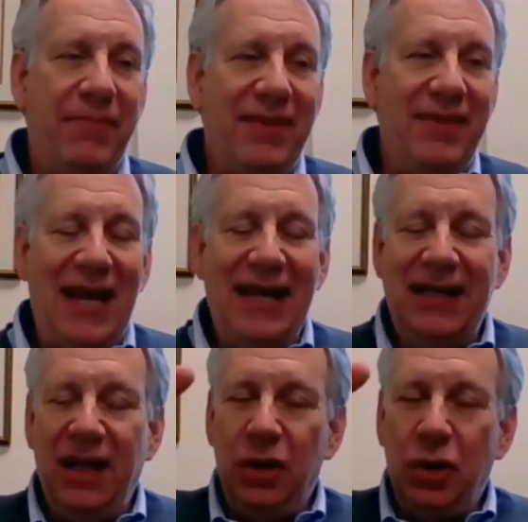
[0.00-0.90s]

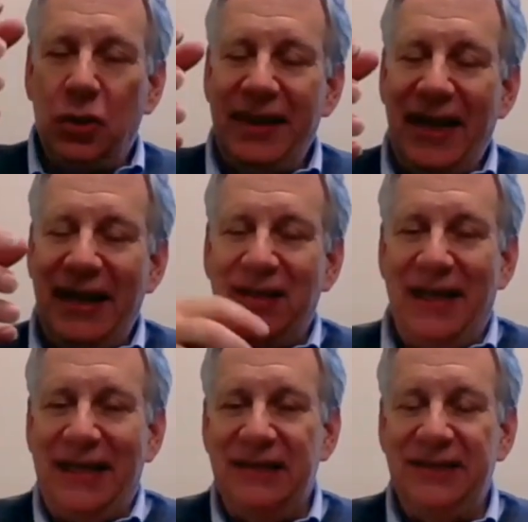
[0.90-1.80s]
They create
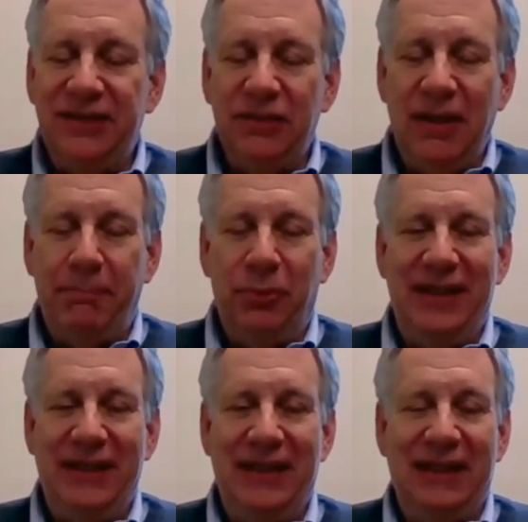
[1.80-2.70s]
like a
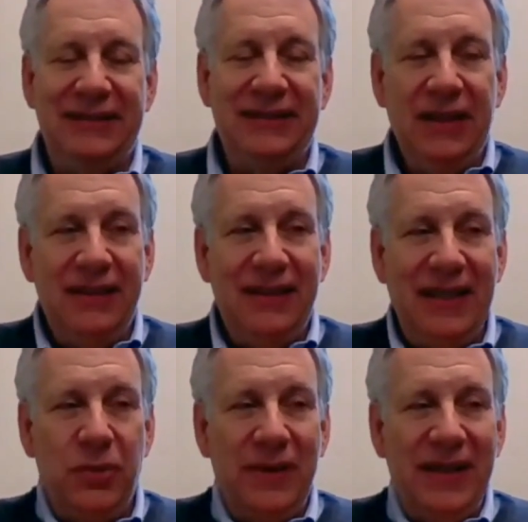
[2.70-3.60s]
slipperiness.
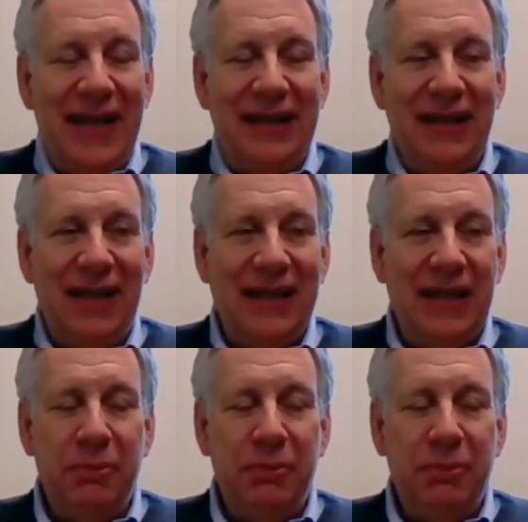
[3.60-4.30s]
They create like a